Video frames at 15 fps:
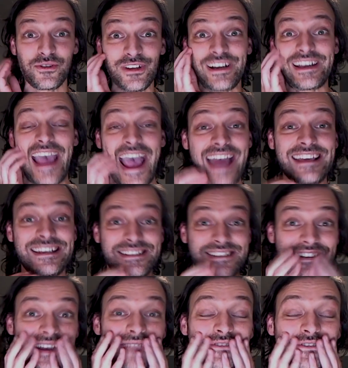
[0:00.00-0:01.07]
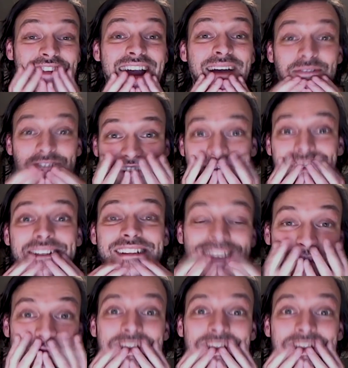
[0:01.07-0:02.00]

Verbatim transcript: look at it several hours ago today,